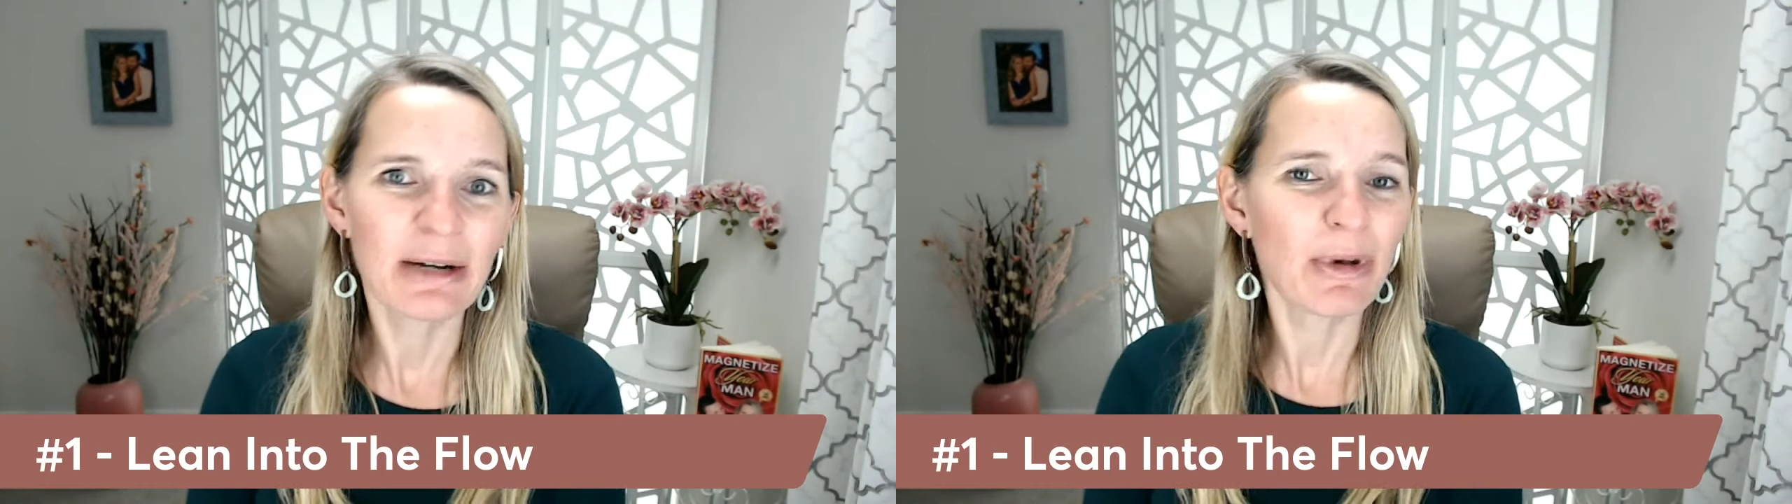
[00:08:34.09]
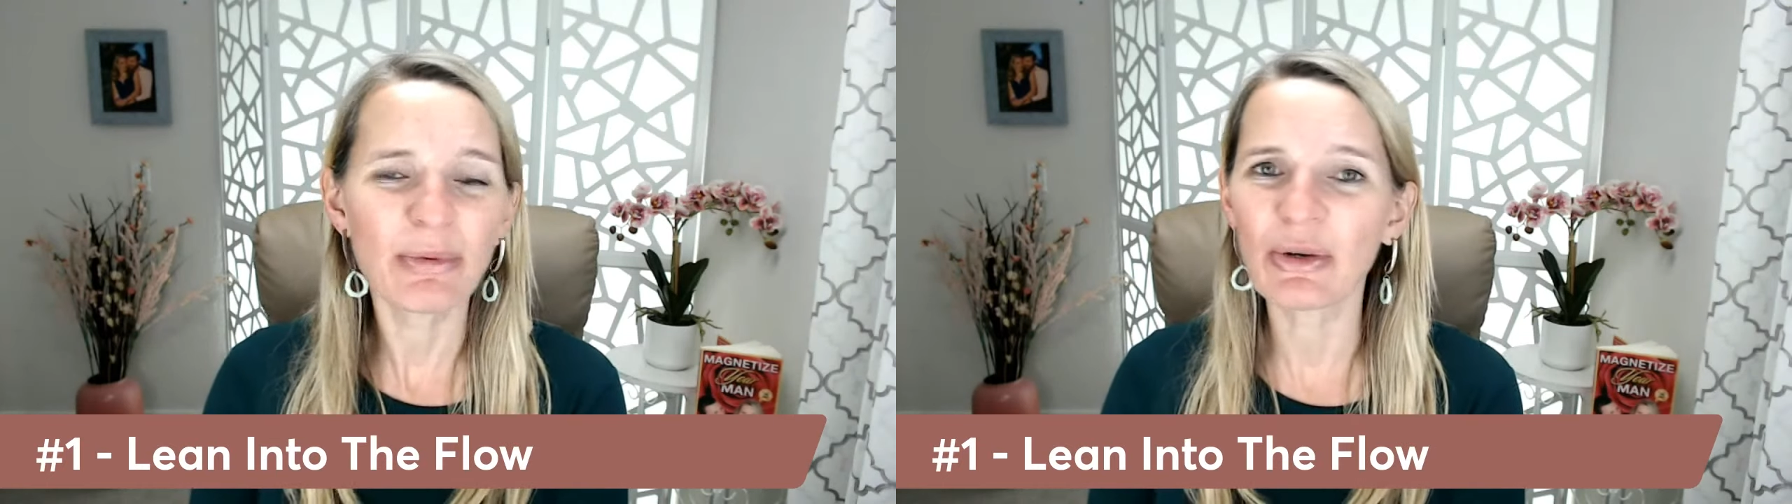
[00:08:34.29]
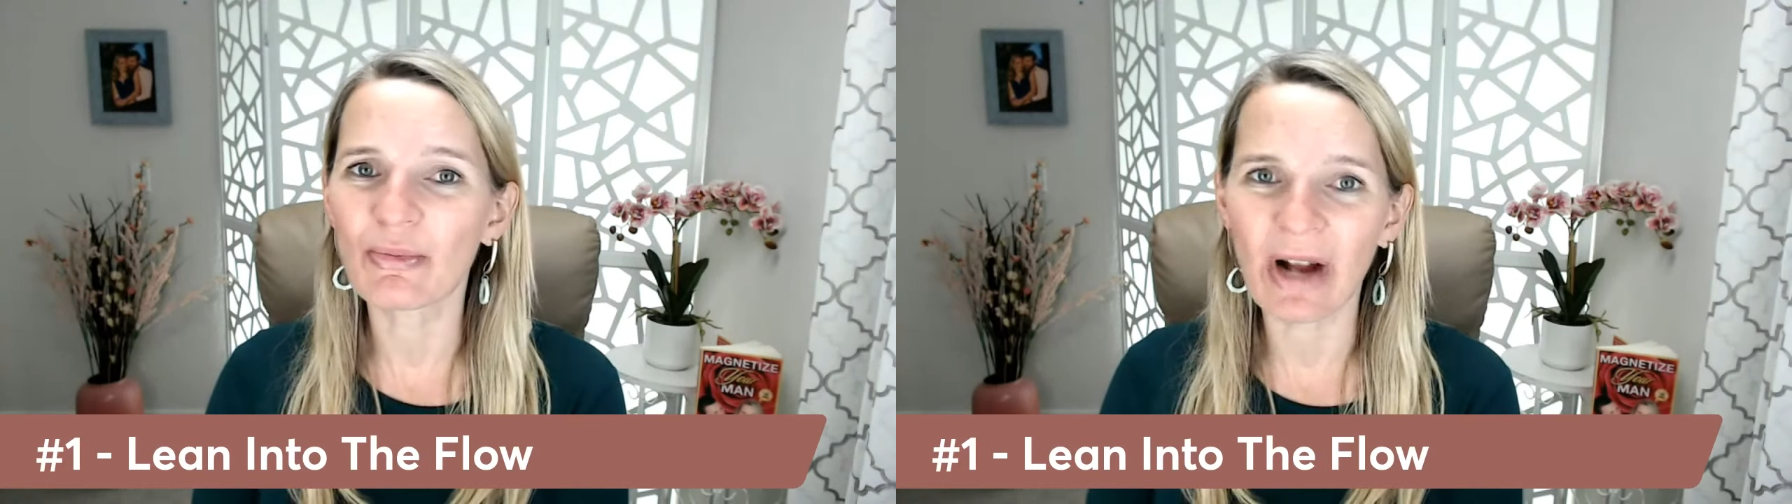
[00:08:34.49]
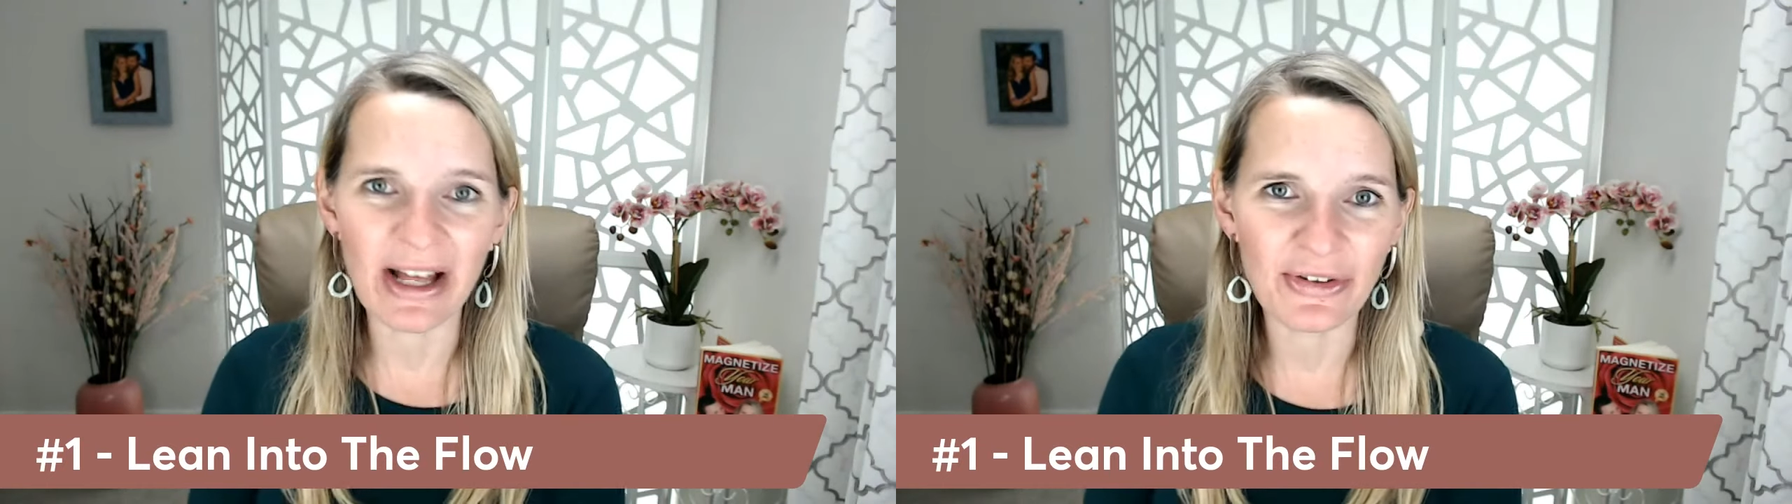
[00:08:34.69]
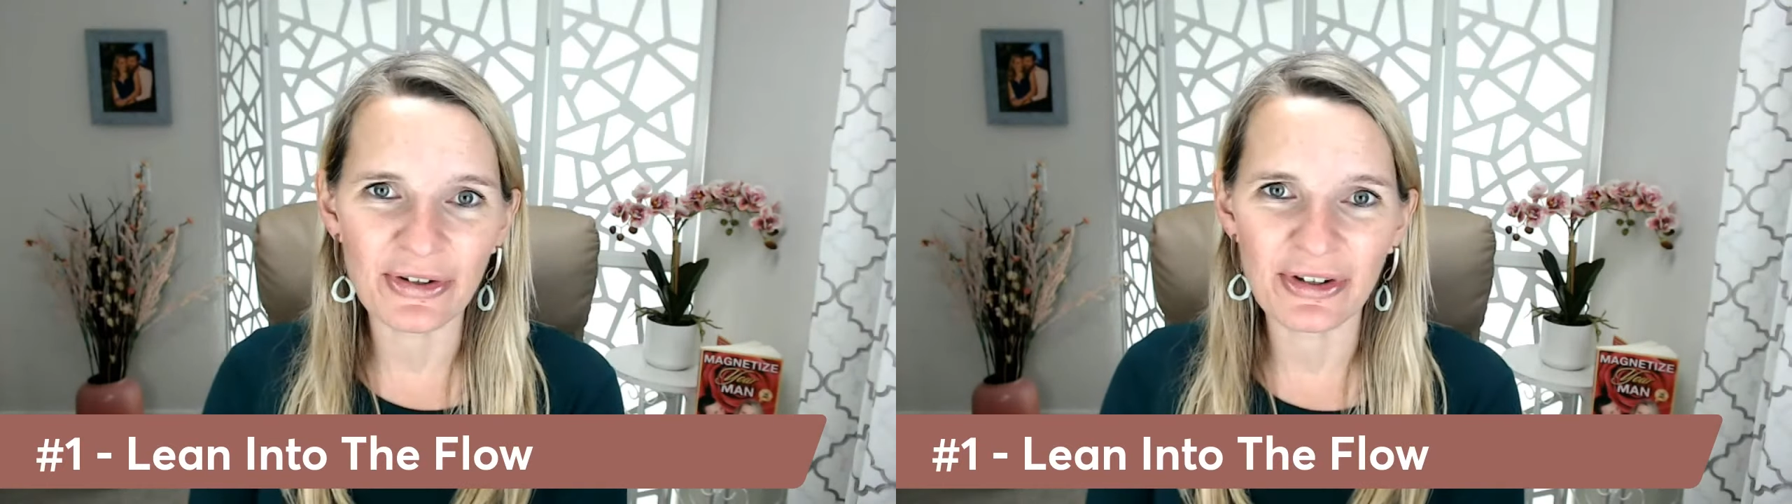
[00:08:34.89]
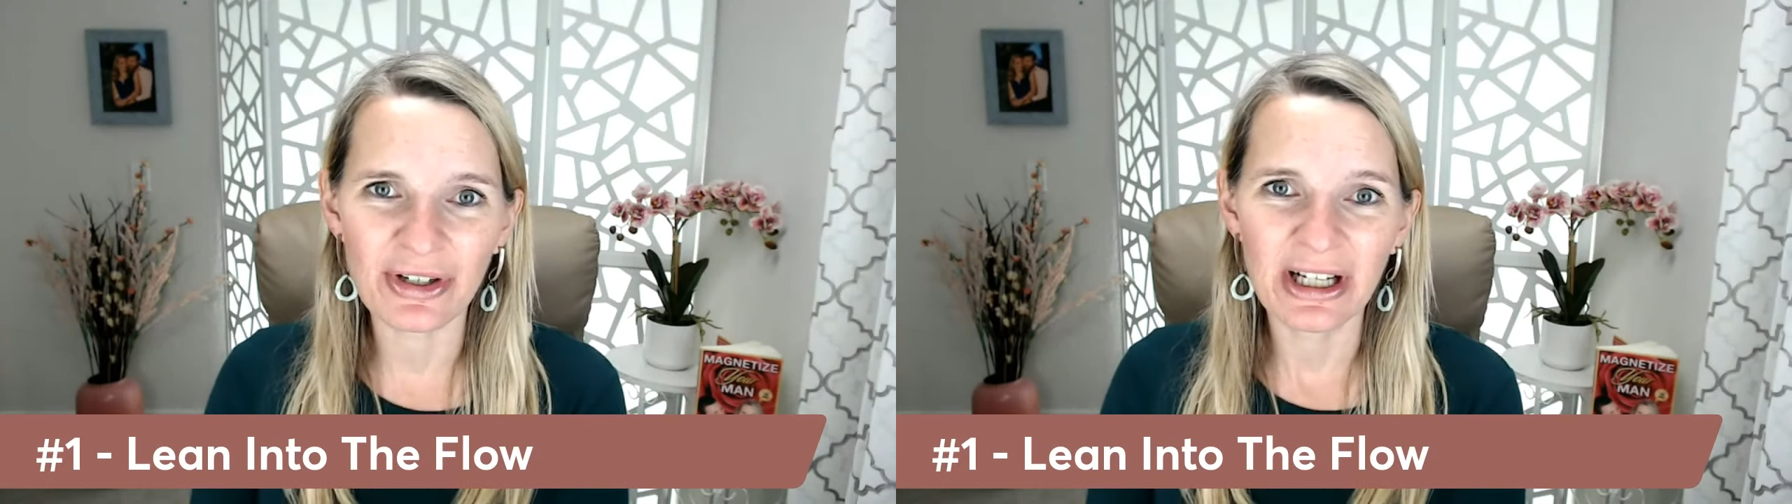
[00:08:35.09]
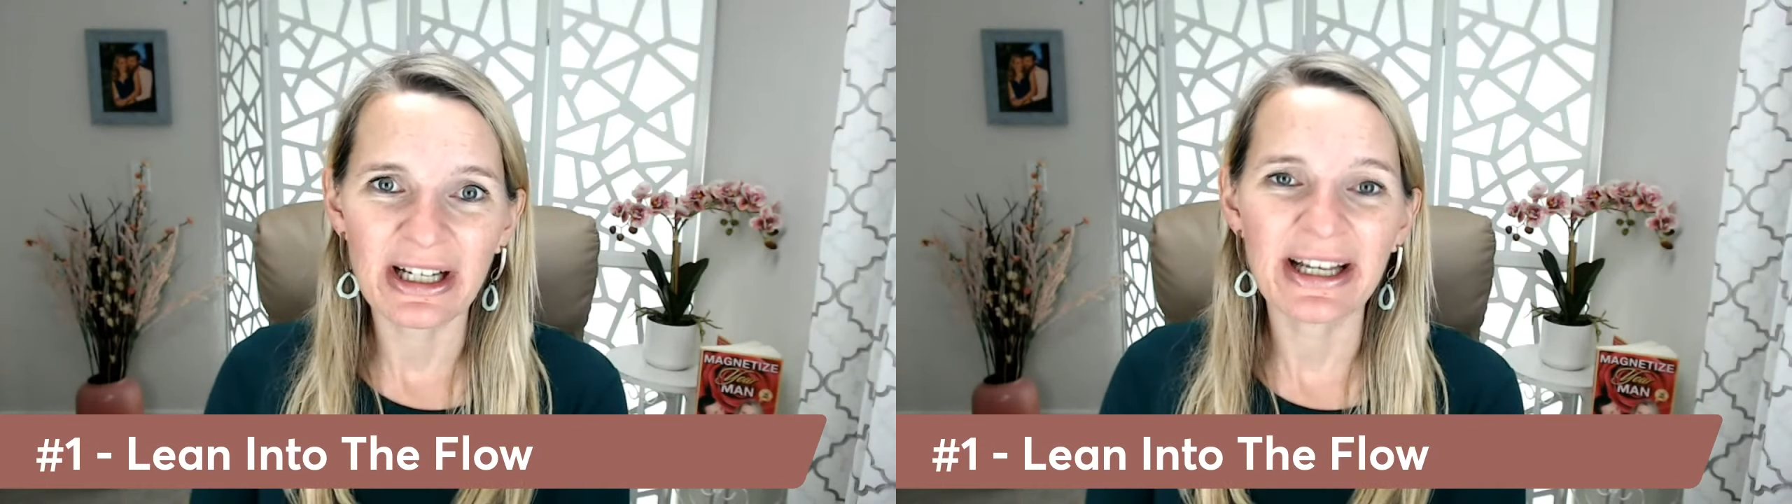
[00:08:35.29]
but we rather